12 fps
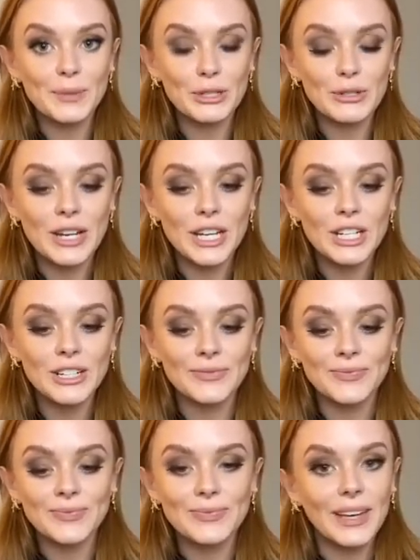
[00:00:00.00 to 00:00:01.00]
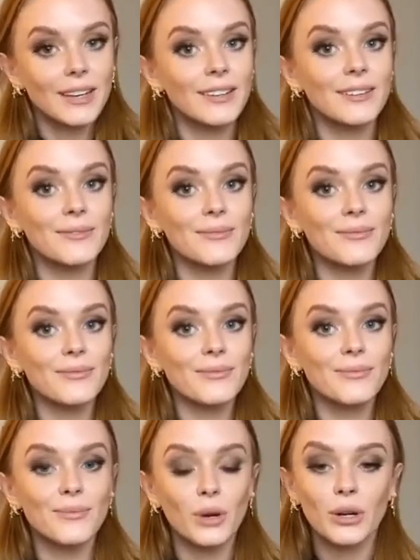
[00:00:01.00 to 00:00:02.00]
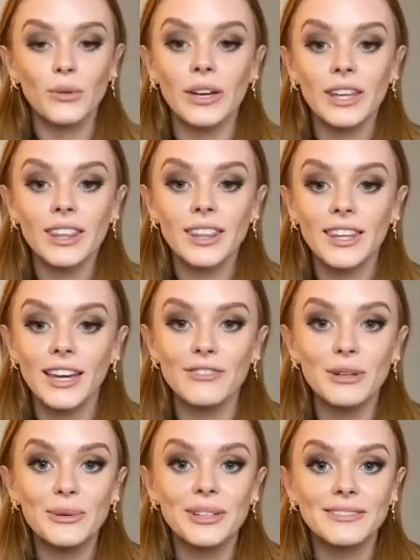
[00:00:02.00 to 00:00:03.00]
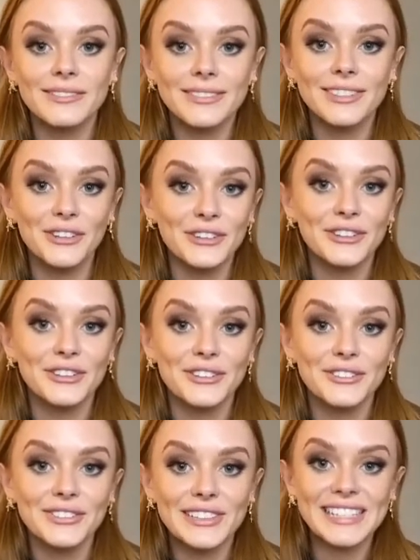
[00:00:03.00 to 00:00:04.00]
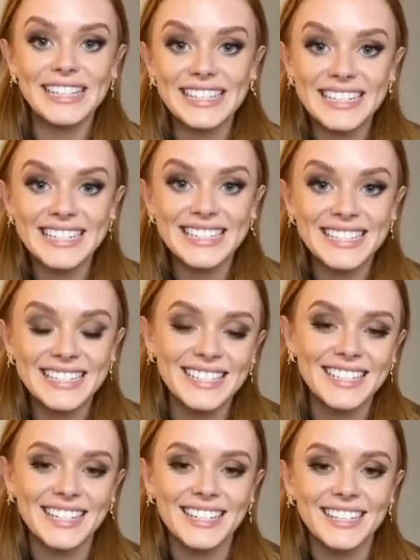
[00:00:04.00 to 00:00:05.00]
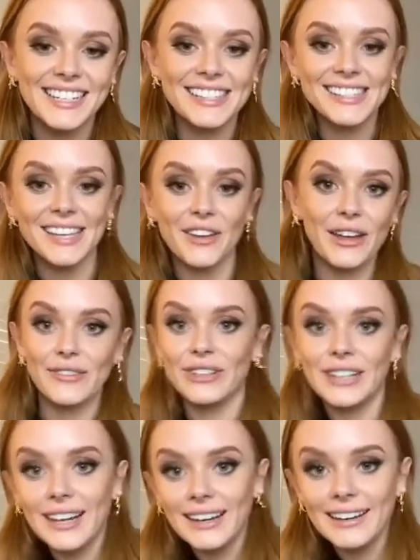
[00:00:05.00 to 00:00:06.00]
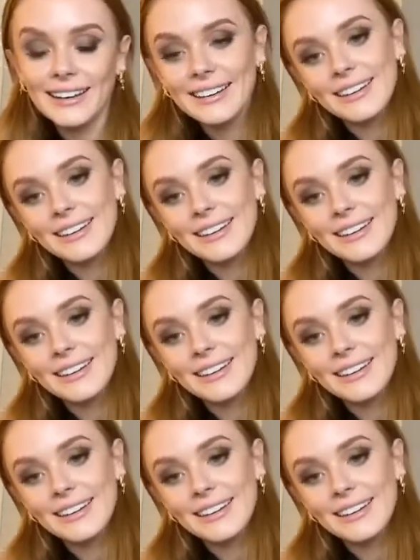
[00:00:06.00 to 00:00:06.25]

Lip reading: portray her and work with everyone on the set in South Africa.